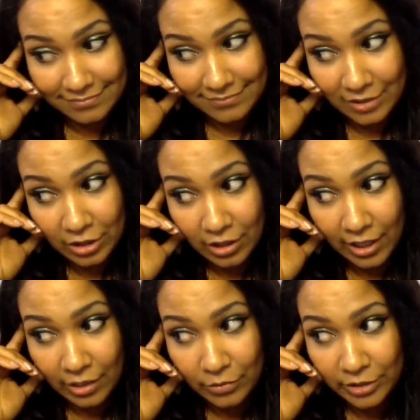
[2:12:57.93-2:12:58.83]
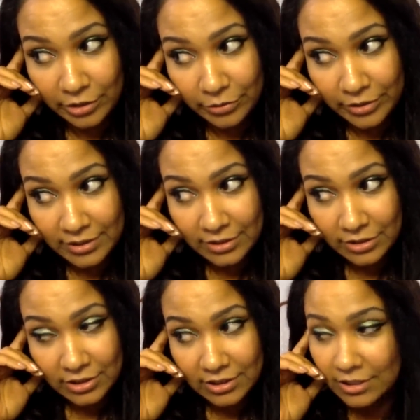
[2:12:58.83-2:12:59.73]
you know, I don't deal with
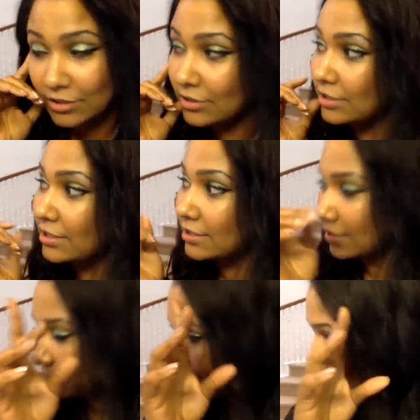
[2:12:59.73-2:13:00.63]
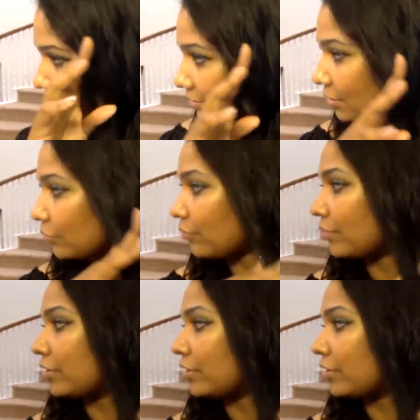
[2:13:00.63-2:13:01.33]
such such such and such, you know, so